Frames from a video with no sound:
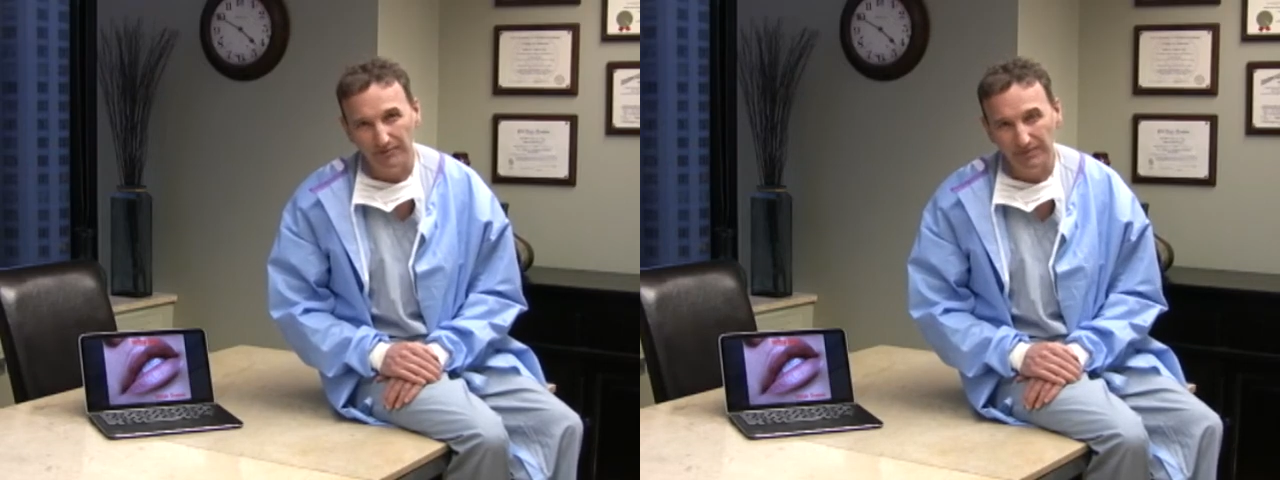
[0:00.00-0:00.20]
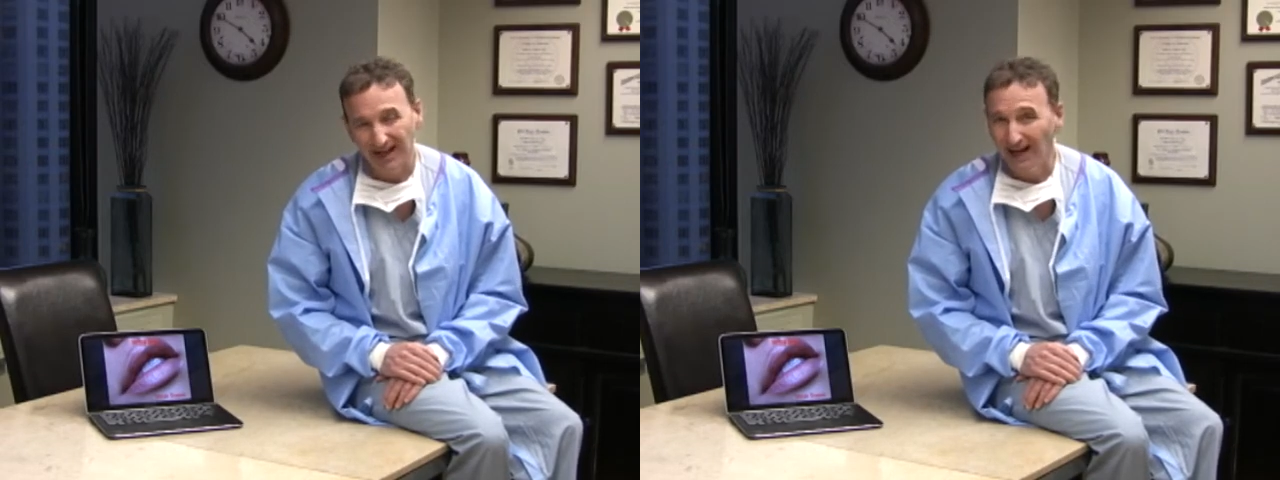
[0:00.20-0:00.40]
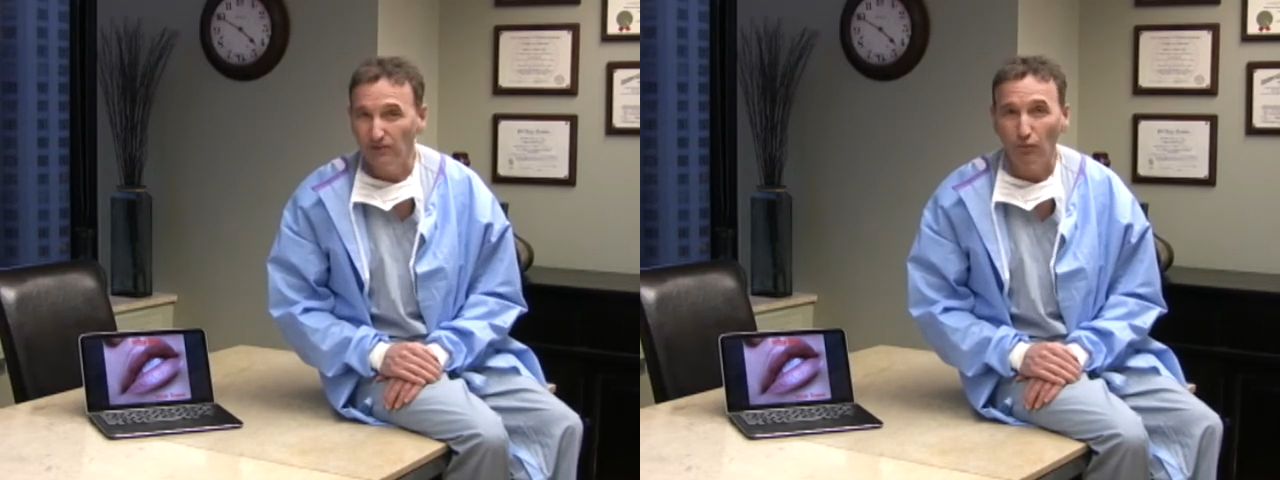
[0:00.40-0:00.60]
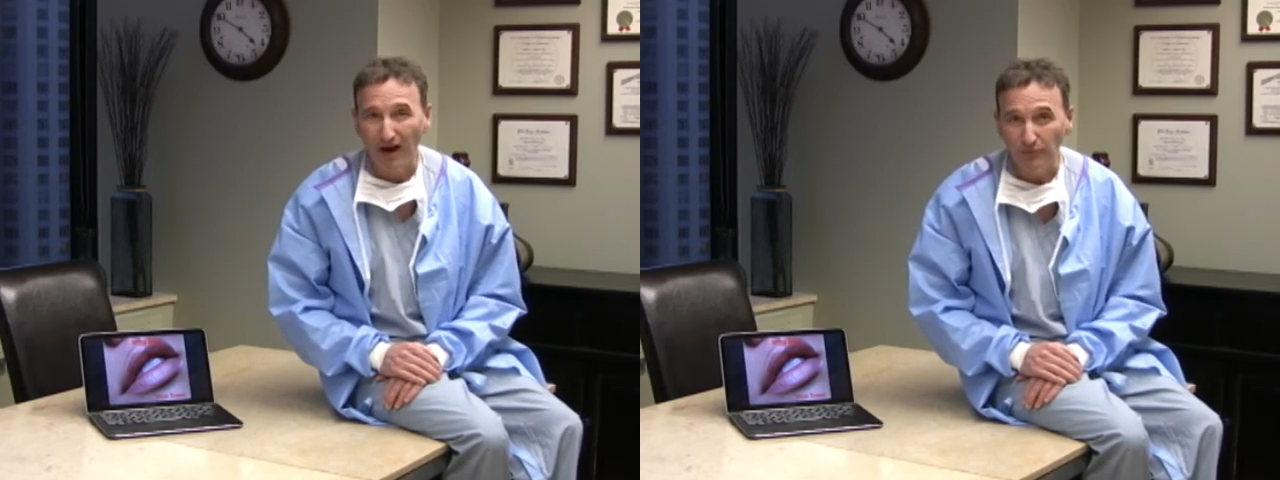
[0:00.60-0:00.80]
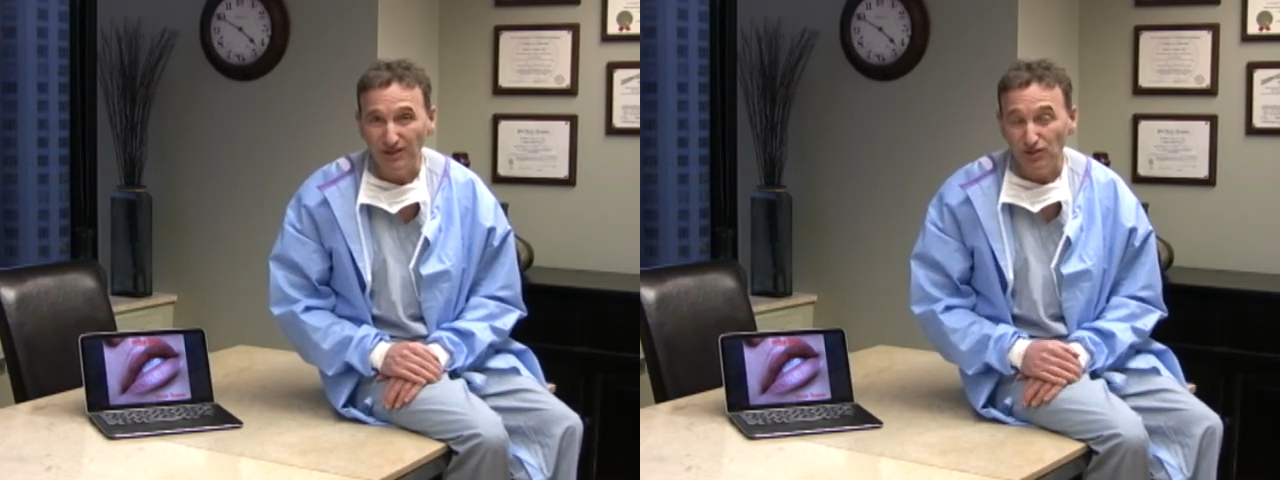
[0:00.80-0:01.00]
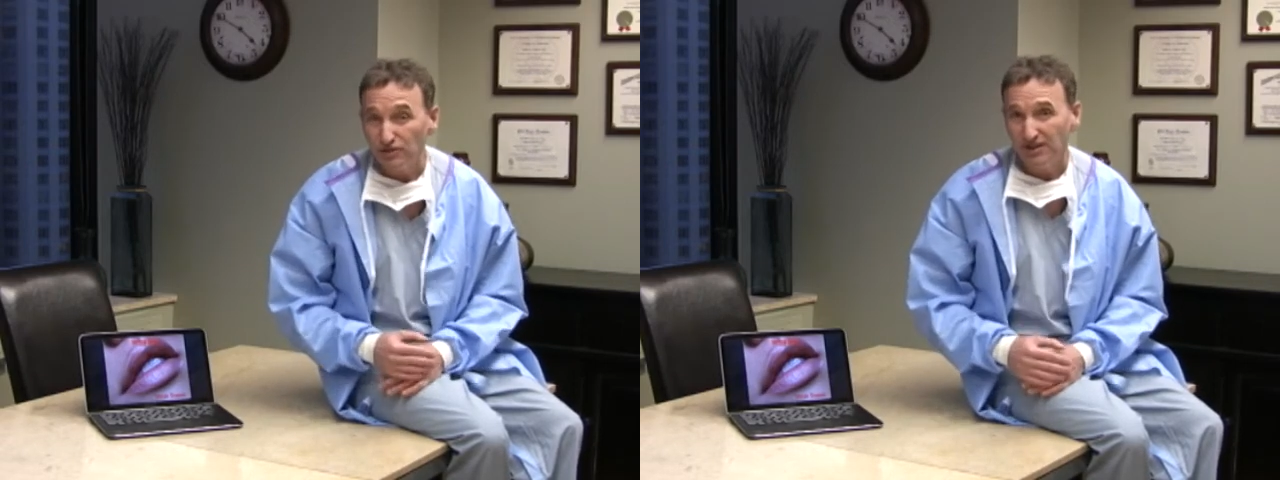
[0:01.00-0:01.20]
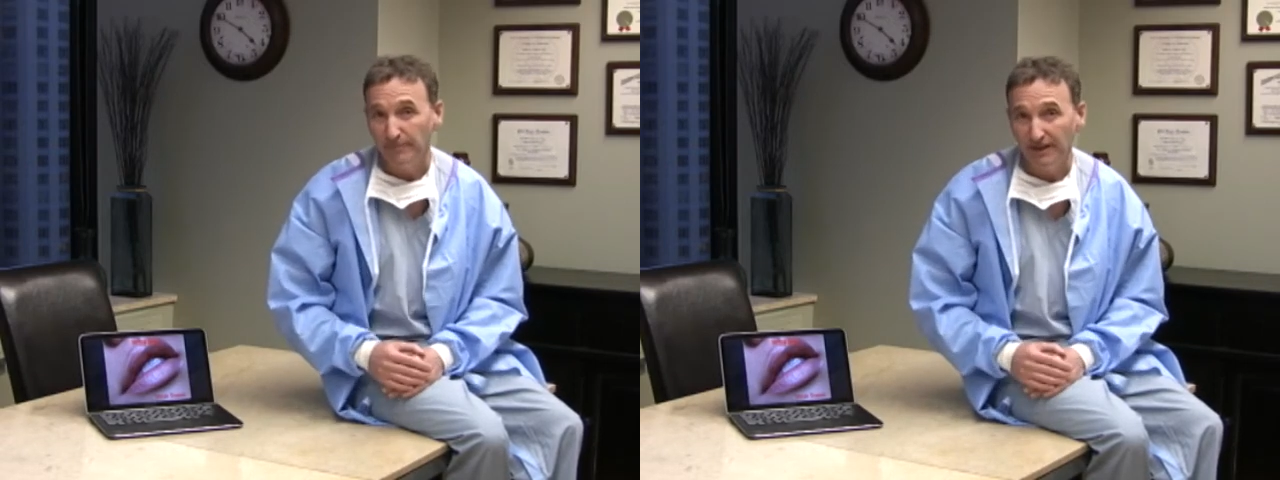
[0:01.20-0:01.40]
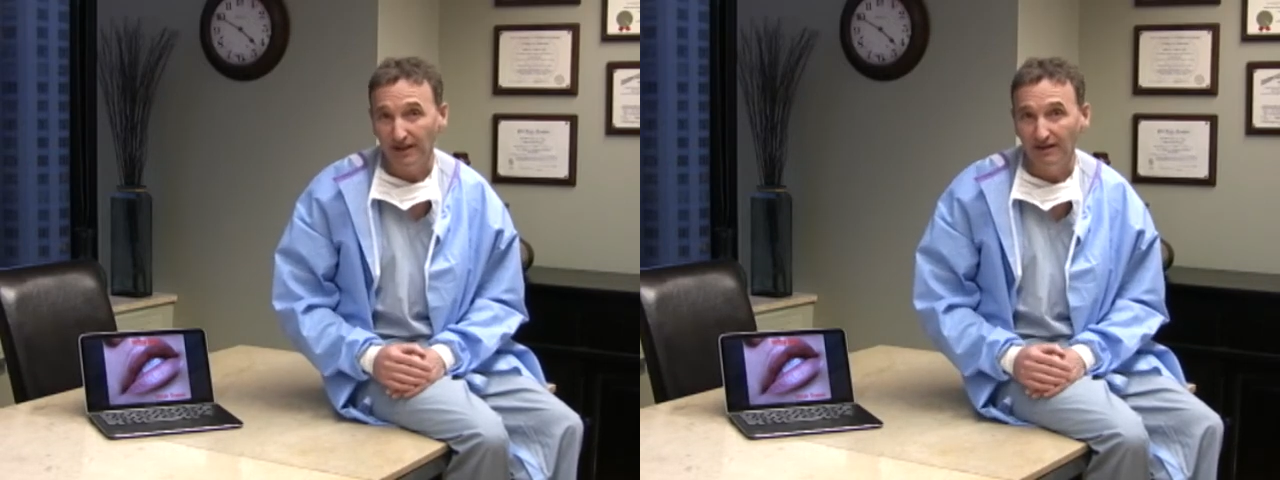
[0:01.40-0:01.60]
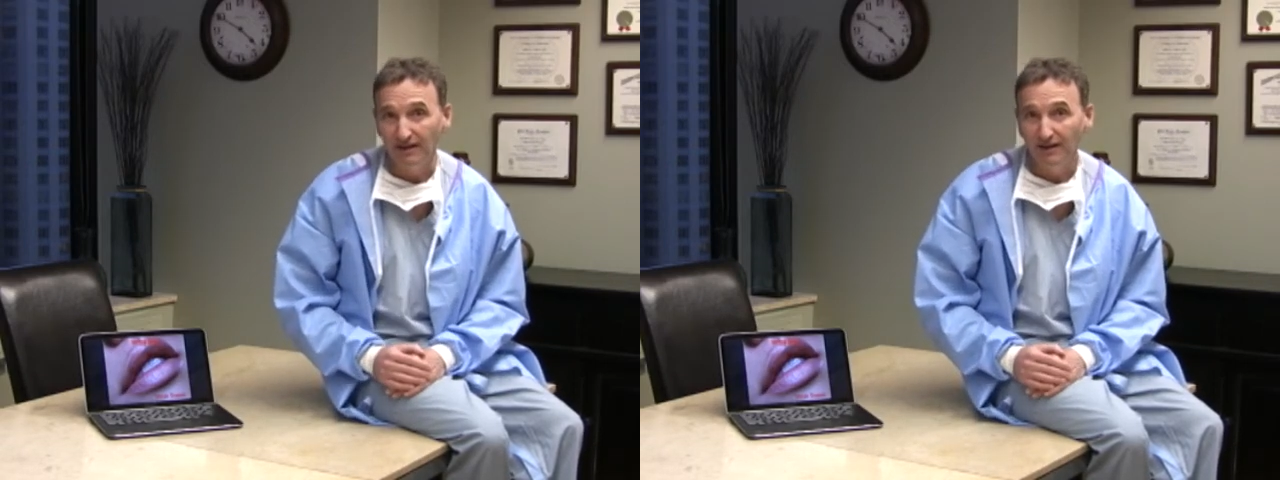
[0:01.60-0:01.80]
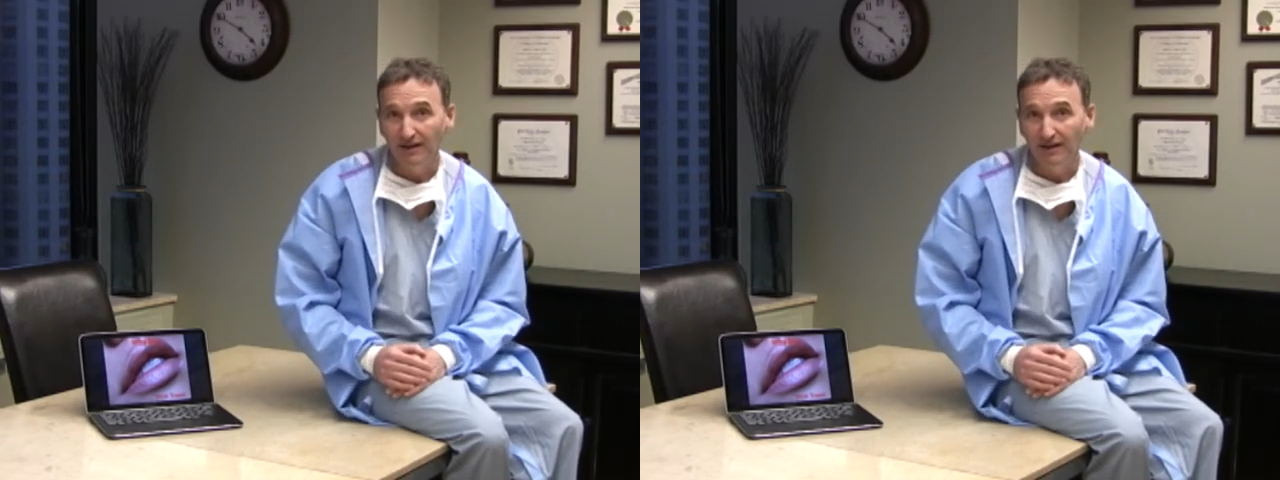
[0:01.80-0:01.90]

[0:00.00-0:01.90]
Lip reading: behind why we do something,